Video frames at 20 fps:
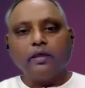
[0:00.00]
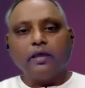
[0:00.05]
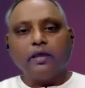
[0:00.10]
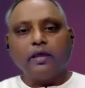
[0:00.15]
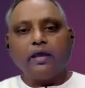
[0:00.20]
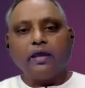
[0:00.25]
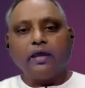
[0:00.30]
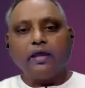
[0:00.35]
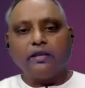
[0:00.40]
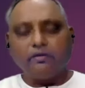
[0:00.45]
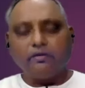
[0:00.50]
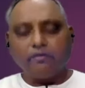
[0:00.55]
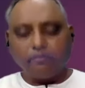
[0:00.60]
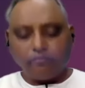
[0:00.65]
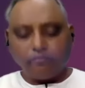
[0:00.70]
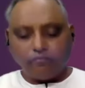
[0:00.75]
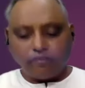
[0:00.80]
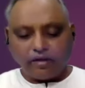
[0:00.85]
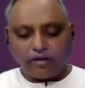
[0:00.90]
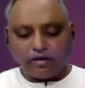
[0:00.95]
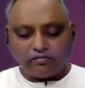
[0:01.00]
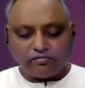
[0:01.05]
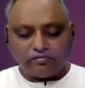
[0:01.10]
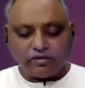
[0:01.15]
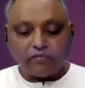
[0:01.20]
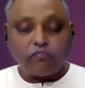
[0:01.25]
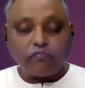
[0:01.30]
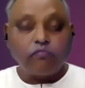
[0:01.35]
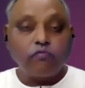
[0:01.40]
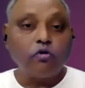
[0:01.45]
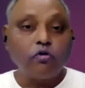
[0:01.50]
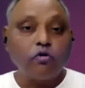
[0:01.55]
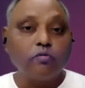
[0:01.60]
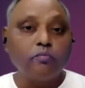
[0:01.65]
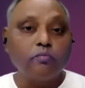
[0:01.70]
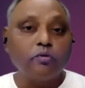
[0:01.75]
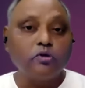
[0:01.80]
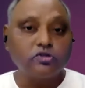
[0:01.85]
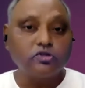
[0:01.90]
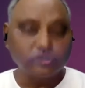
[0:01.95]
And one of the
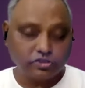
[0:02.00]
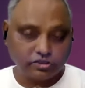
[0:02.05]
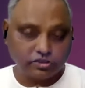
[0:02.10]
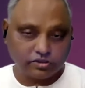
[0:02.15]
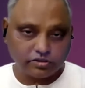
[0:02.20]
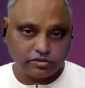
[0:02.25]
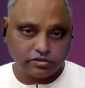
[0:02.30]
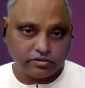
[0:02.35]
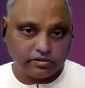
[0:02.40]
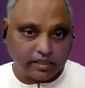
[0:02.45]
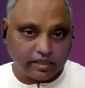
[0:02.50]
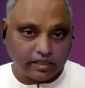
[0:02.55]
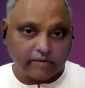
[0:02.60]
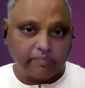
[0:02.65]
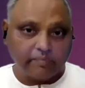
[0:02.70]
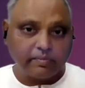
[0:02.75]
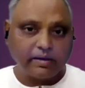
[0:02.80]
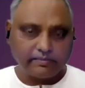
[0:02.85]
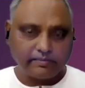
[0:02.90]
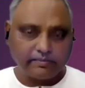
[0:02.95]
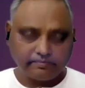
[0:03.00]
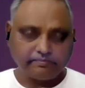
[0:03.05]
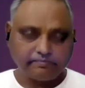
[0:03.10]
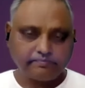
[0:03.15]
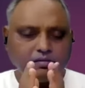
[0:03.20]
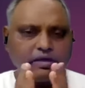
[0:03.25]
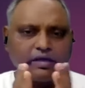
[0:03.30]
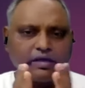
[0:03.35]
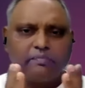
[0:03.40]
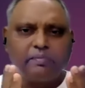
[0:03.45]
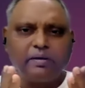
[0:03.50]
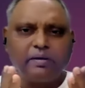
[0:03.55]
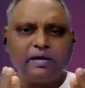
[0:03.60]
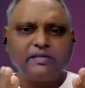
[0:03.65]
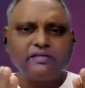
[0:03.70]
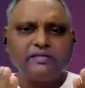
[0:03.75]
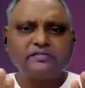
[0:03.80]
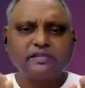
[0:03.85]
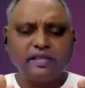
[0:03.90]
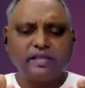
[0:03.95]
foremost dharma, dharma
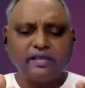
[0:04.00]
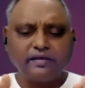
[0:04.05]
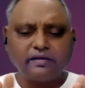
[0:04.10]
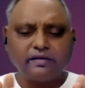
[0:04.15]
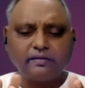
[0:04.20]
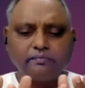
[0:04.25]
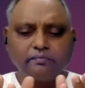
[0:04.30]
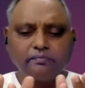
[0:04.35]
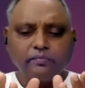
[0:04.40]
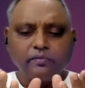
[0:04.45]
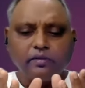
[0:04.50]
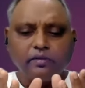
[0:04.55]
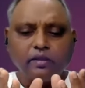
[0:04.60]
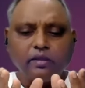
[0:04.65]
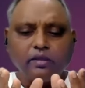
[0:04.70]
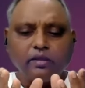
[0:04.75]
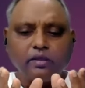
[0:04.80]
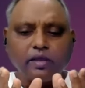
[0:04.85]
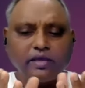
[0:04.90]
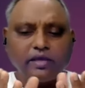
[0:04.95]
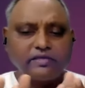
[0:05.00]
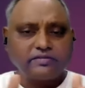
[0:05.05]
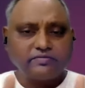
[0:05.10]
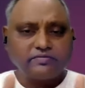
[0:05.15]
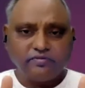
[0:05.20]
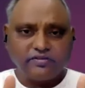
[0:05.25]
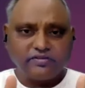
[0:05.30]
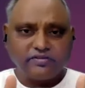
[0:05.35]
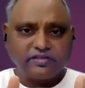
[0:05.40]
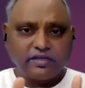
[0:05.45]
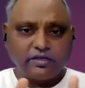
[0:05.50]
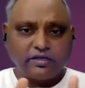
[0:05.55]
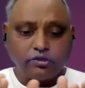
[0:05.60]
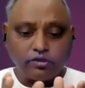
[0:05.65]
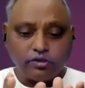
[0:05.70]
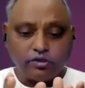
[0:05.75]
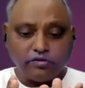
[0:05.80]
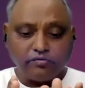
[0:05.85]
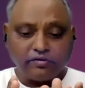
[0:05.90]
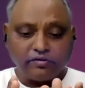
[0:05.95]
is like, as we said,
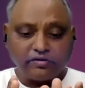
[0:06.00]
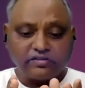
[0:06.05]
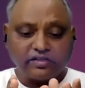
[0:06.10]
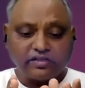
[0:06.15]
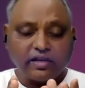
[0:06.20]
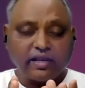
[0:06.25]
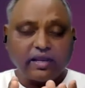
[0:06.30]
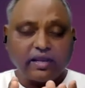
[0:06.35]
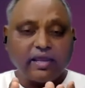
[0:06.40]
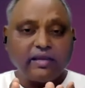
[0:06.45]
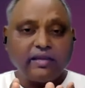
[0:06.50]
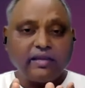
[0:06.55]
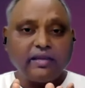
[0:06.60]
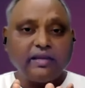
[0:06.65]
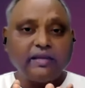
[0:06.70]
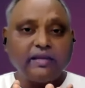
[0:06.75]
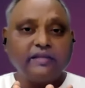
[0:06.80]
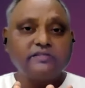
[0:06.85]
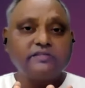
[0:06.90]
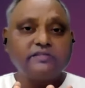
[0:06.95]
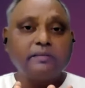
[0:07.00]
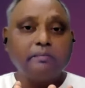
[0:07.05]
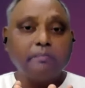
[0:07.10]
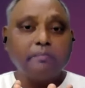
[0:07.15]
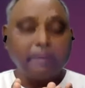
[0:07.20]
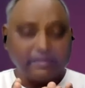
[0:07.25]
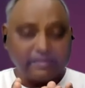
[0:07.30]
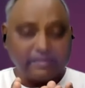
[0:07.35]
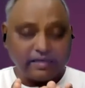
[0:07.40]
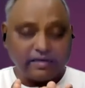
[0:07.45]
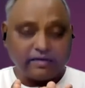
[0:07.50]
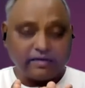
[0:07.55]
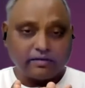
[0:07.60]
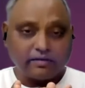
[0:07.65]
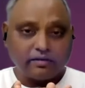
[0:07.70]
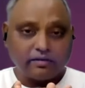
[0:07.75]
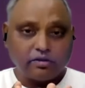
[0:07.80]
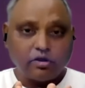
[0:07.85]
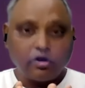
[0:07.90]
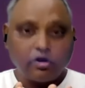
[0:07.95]
universal, and it is the
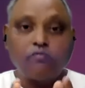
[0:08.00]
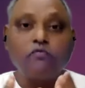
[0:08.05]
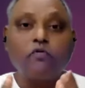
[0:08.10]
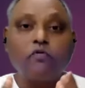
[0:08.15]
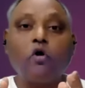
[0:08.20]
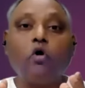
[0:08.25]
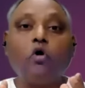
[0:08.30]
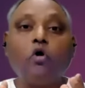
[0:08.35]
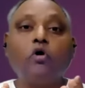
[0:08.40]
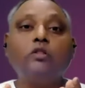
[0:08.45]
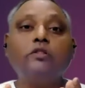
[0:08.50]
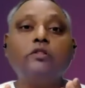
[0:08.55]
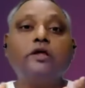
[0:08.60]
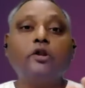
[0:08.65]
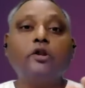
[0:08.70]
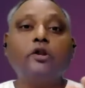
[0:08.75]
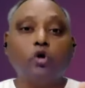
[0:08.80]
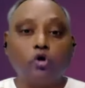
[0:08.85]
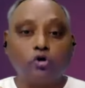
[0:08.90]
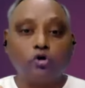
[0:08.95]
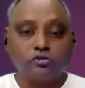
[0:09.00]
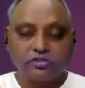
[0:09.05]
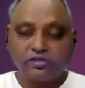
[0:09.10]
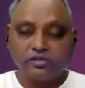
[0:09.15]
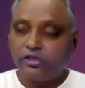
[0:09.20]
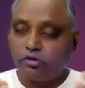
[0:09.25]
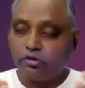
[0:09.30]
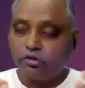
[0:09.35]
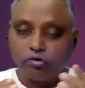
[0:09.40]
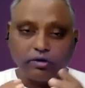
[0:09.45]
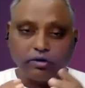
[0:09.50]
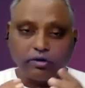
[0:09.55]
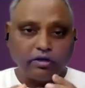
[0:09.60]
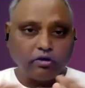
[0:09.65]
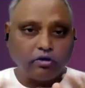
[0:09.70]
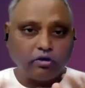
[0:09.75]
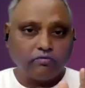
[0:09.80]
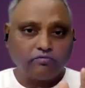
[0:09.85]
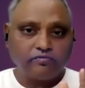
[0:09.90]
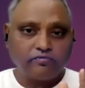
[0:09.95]
mother of all the laws, including
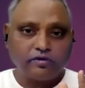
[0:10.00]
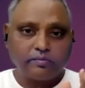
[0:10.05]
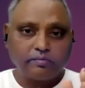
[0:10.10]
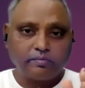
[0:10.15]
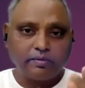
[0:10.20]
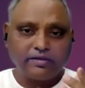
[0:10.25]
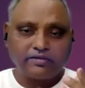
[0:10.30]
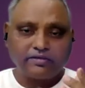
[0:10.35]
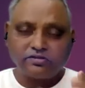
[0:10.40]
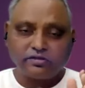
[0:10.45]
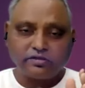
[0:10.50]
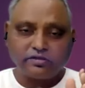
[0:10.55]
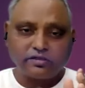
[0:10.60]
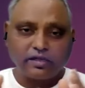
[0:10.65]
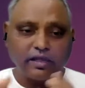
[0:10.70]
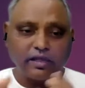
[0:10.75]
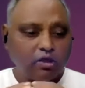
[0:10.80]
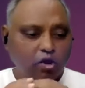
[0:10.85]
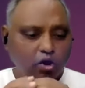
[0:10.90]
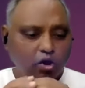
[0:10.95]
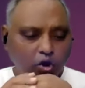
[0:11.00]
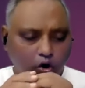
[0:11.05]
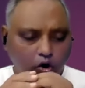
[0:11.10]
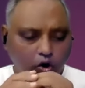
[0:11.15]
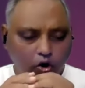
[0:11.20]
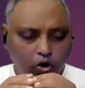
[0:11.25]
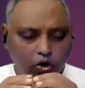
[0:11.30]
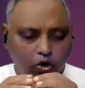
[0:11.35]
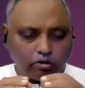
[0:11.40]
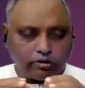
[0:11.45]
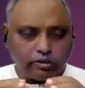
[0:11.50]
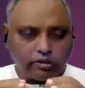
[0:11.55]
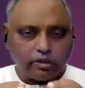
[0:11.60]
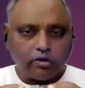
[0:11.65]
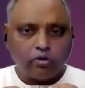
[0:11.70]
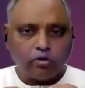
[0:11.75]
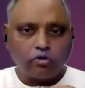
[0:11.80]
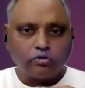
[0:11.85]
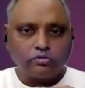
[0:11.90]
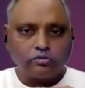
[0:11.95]
law of karma, etc. All the
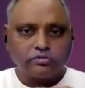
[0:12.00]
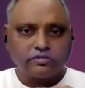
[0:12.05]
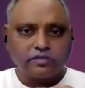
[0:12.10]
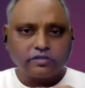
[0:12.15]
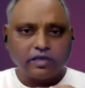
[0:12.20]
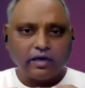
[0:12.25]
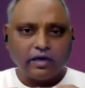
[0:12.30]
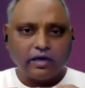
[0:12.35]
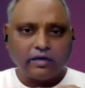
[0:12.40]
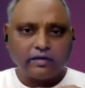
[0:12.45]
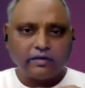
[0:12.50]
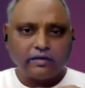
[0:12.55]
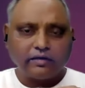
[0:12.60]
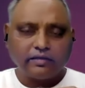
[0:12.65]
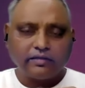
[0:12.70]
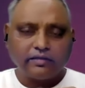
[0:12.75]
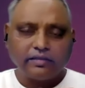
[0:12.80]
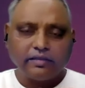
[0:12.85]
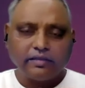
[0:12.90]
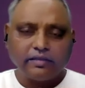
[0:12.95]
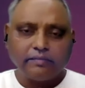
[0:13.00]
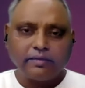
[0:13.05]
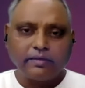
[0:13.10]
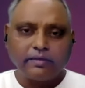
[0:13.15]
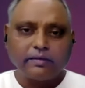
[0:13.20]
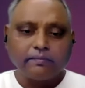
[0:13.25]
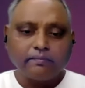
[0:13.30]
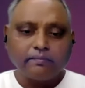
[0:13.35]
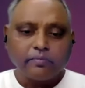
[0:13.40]
laws are nothing but